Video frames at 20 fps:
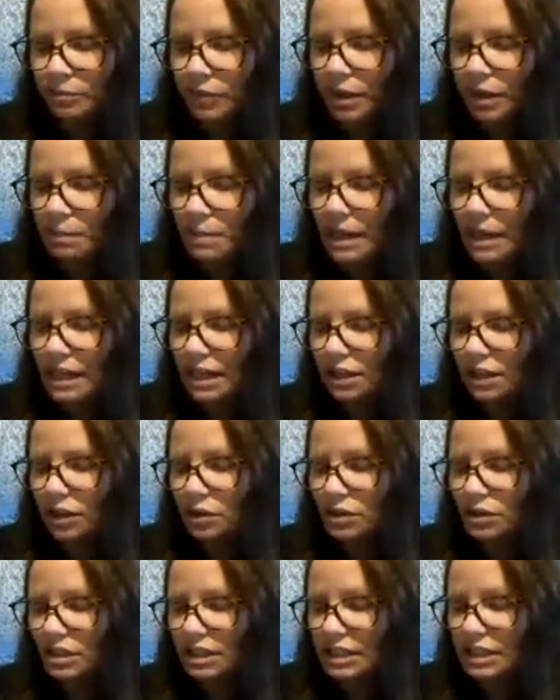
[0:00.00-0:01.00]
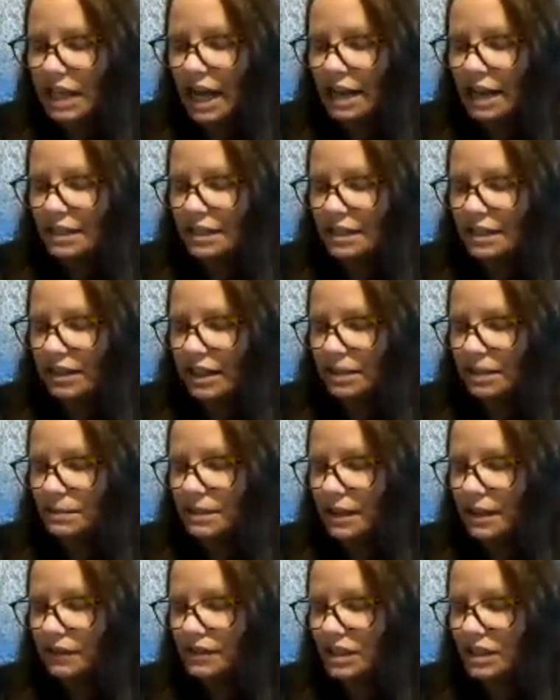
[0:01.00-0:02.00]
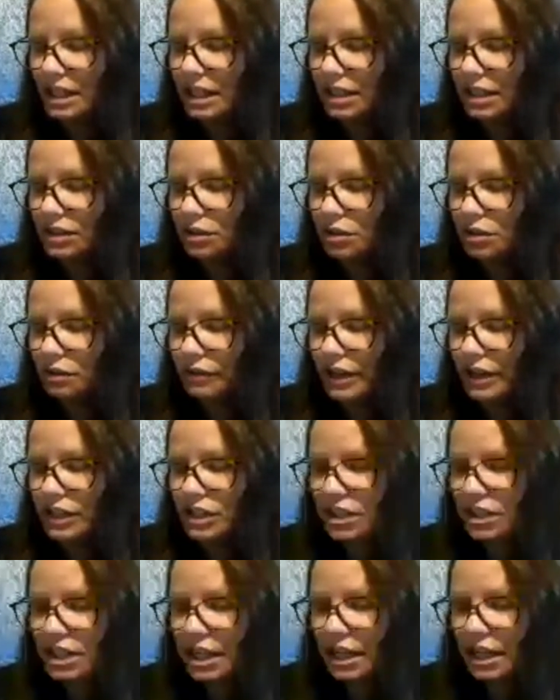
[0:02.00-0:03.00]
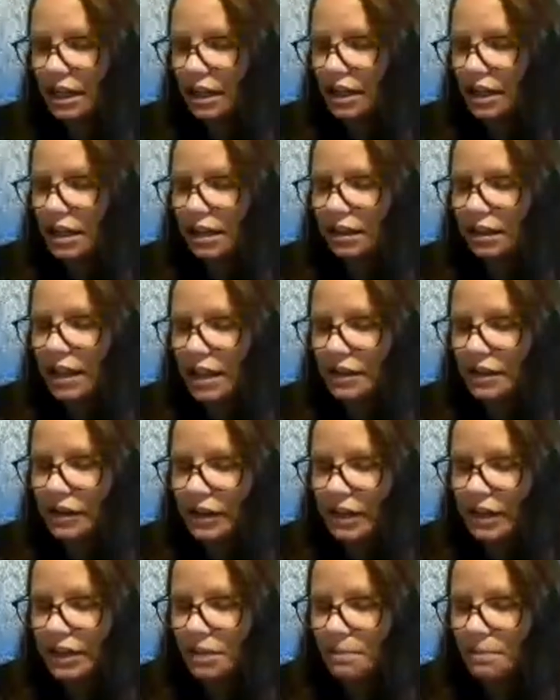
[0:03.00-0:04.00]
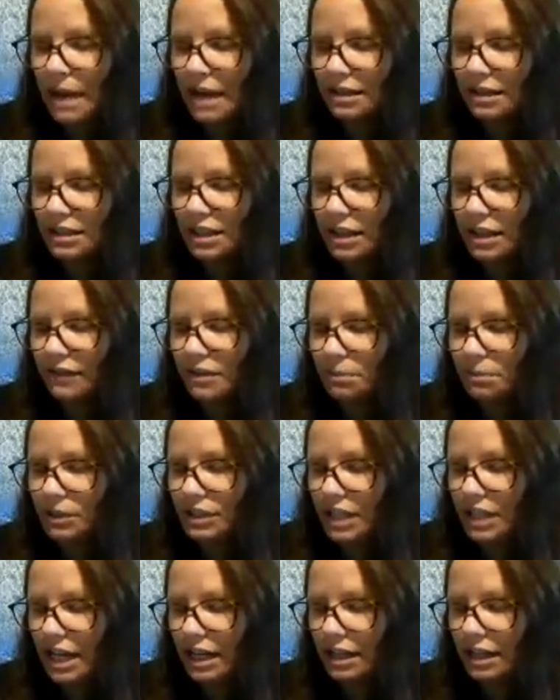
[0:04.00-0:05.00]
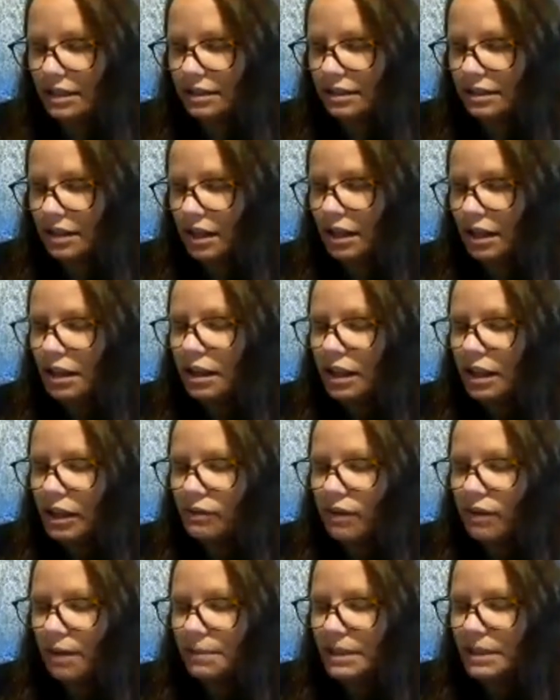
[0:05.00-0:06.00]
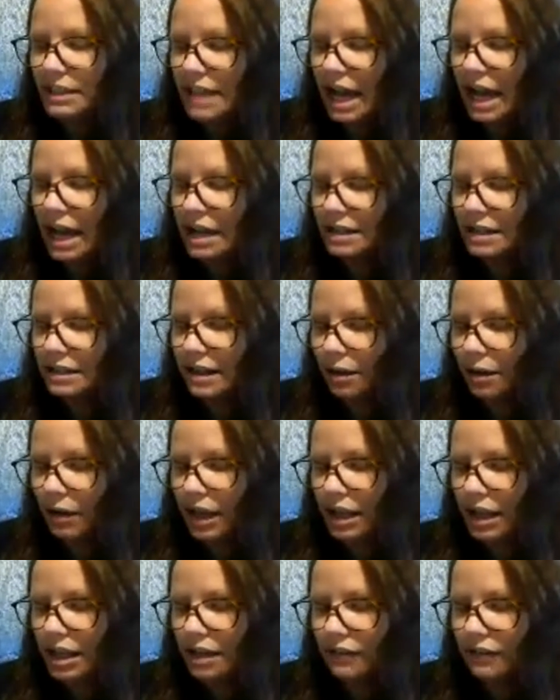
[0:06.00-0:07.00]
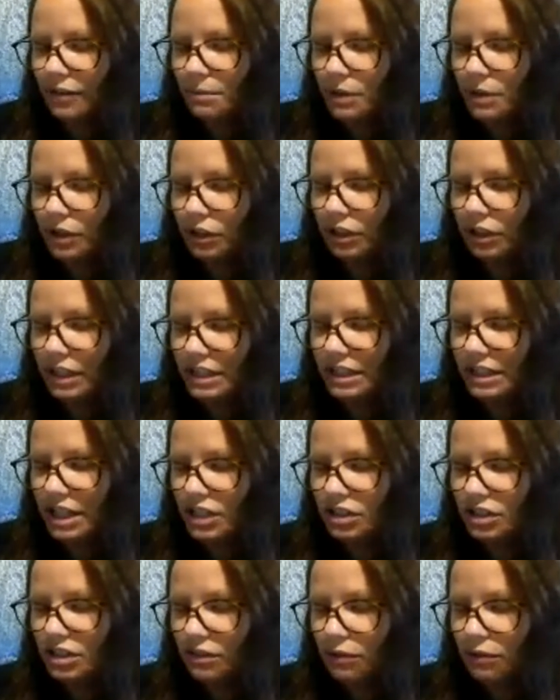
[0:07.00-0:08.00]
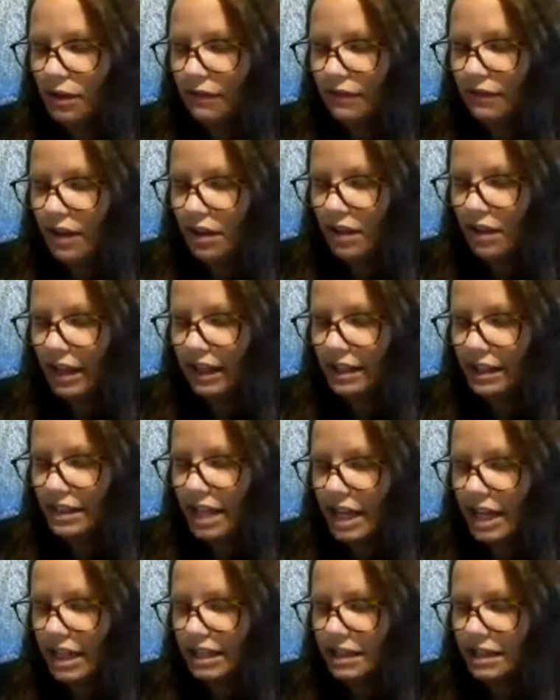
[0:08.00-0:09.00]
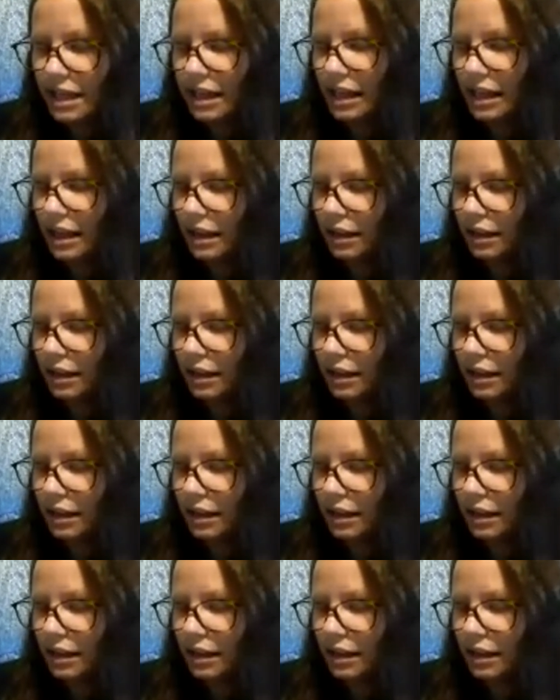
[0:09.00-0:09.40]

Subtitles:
Bennett closed his eyes and let himself sink into the rich, thick leather in the backseat of the Mercedes. He rubbed his eyes, now aching from the early stages of what felt like a sinus headache.